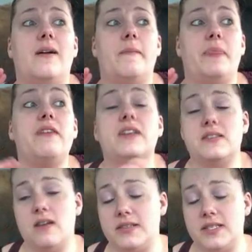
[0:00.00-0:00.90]
if
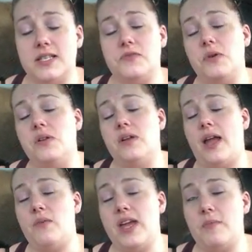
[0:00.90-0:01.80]
that's not successful
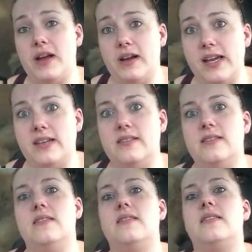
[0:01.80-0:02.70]
and we get a period,
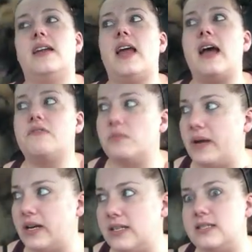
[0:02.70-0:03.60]
then after the
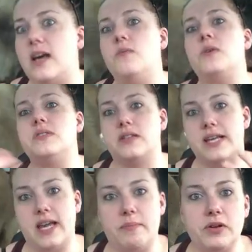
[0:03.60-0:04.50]
period's done, we'll start
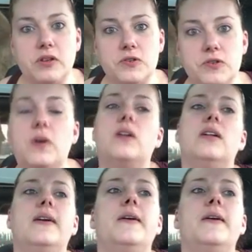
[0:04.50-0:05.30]
taking birth control.